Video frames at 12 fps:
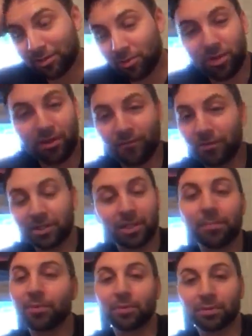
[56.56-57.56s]
doing a few
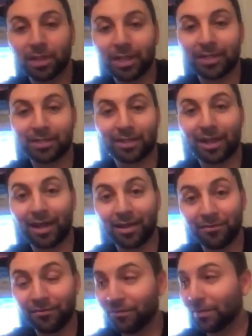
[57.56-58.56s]
simple clicks,
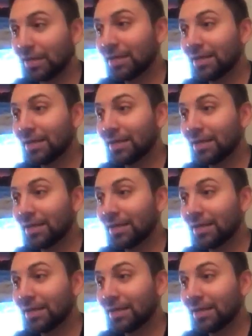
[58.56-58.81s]
I've